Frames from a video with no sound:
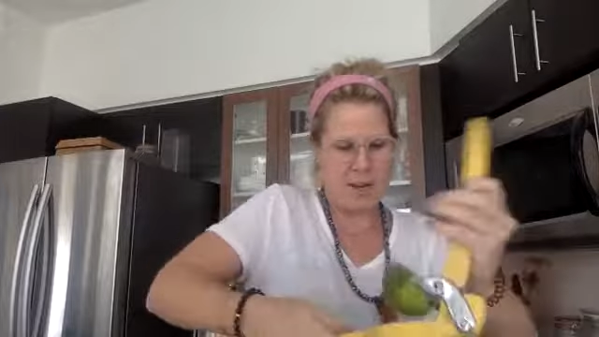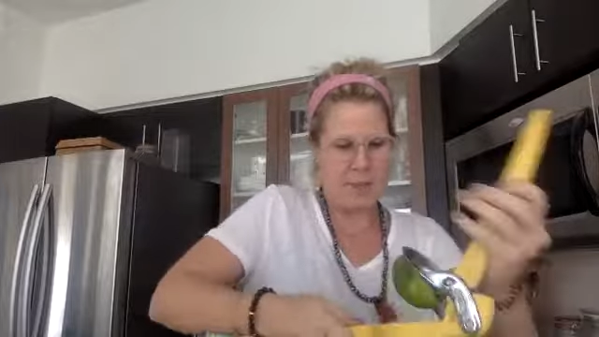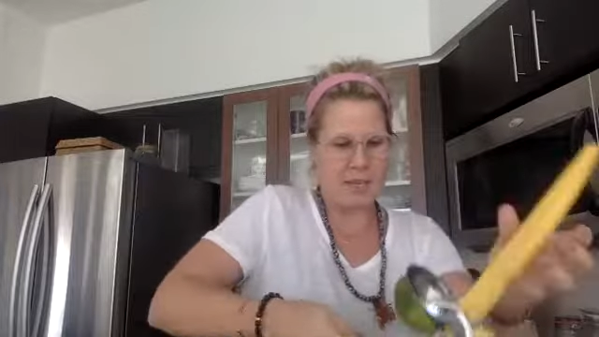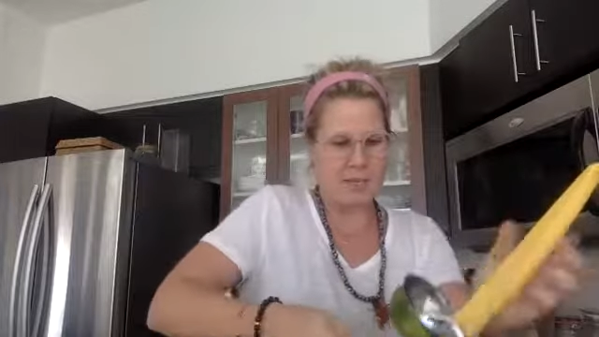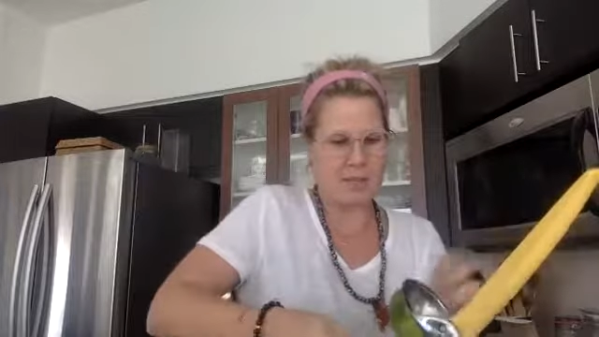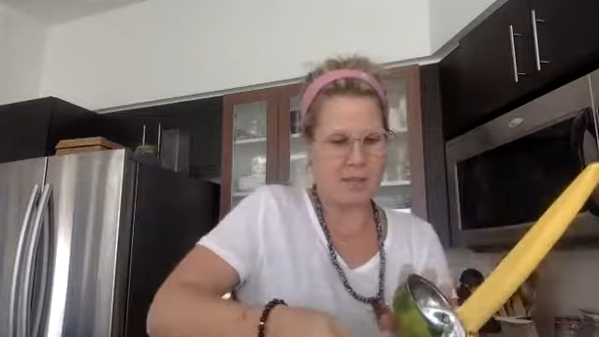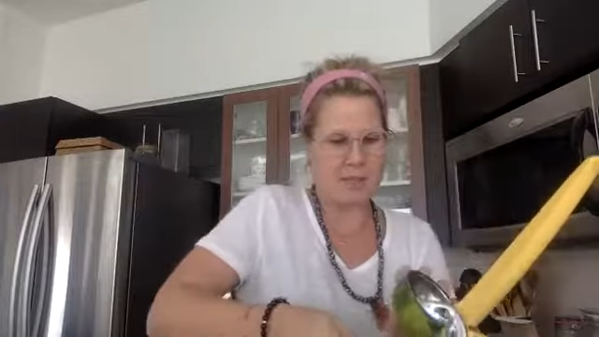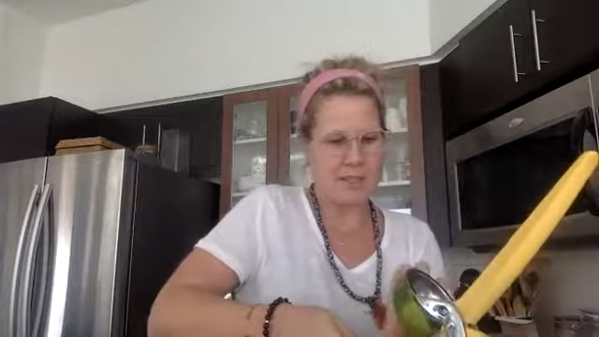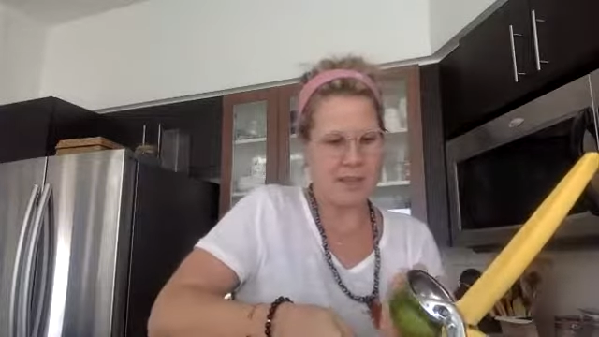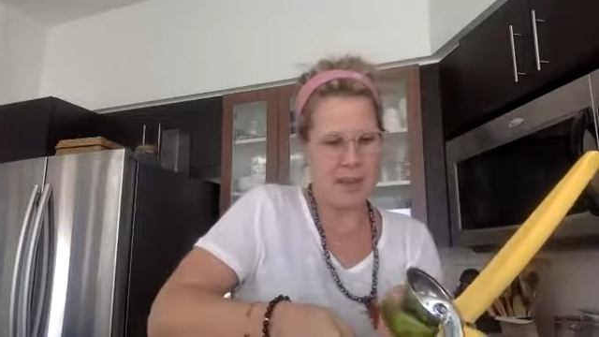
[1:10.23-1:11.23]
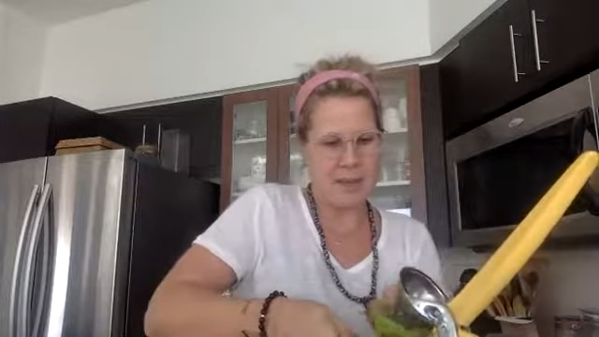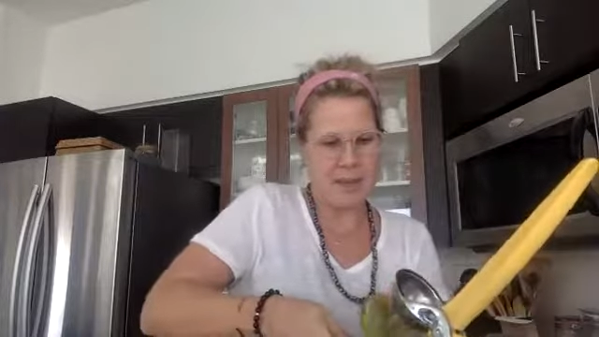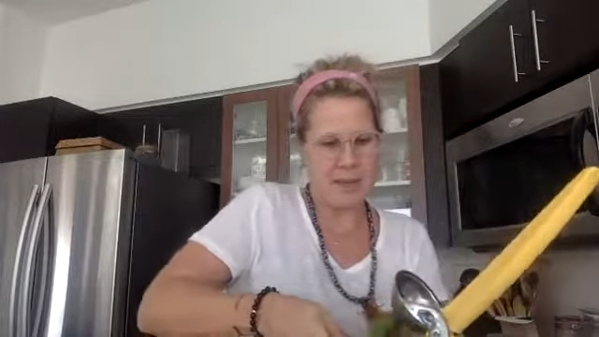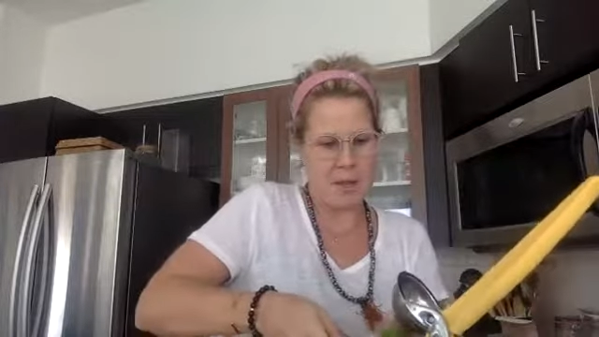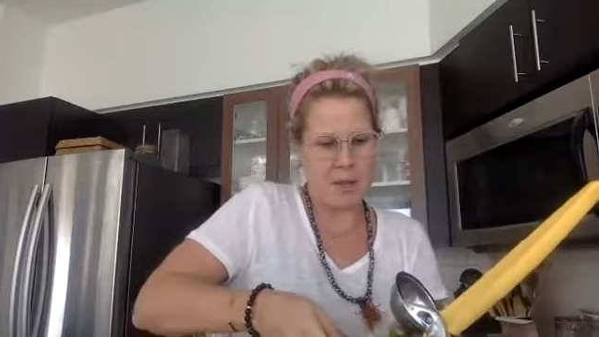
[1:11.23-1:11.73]
and then
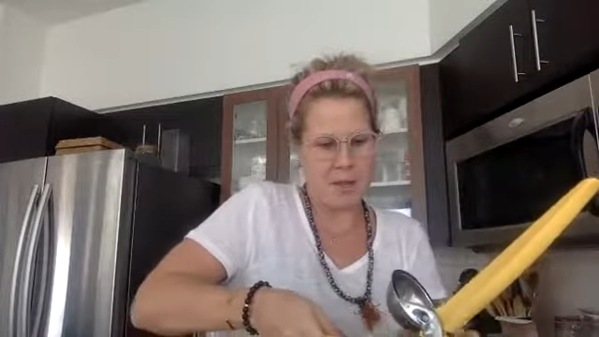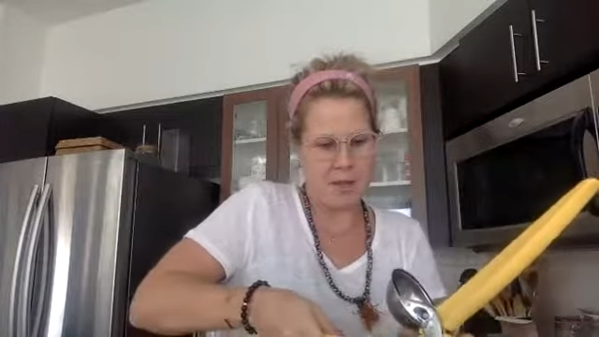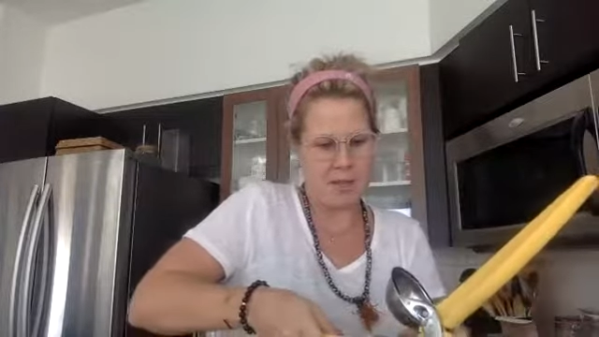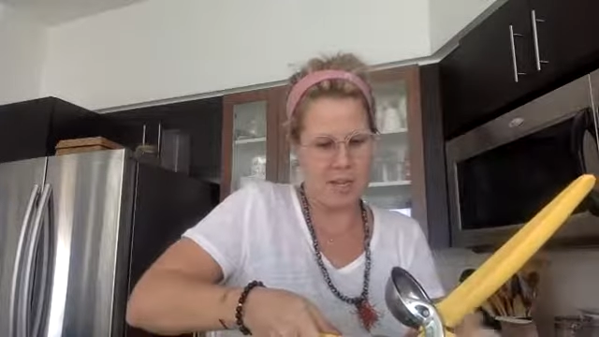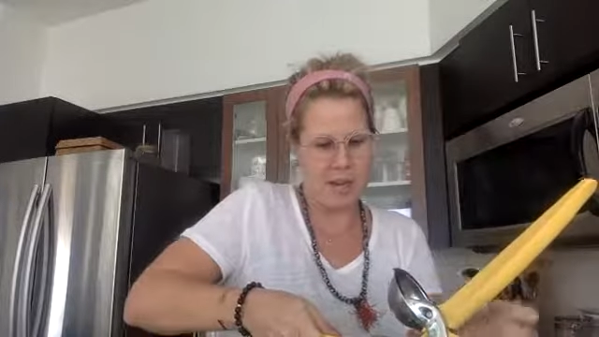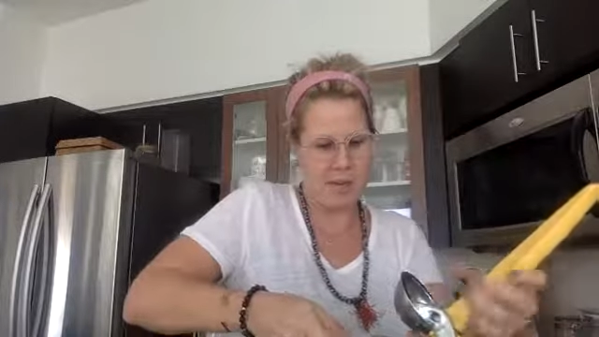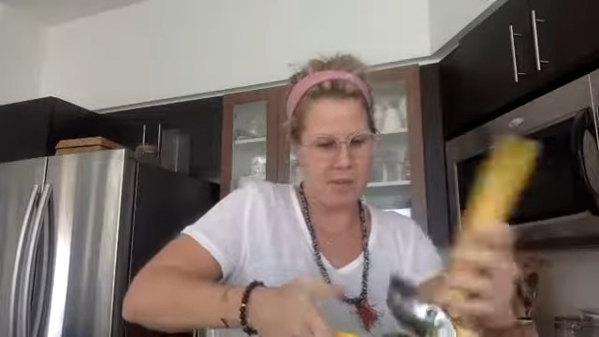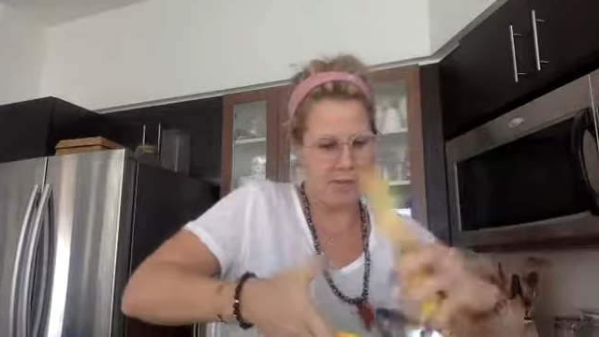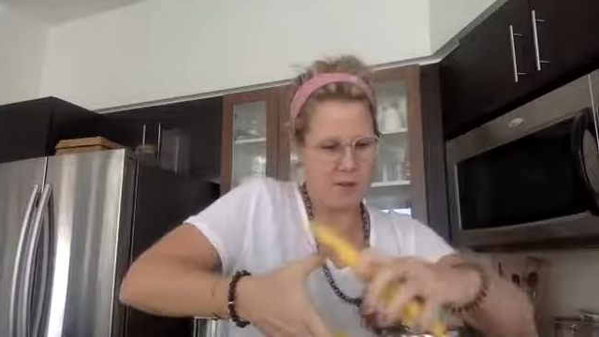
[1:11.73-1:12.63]
the third time.